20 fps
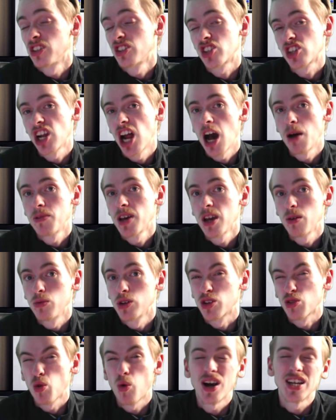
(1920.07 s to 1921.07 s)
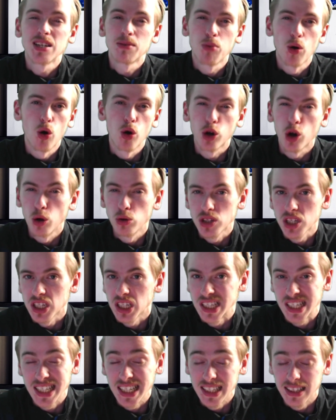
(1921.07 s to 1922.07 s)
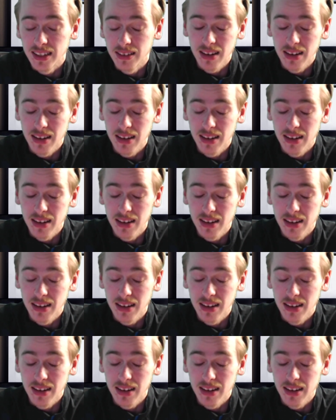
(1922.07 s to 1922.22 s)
to describe it, it was quite a poor goal to concede,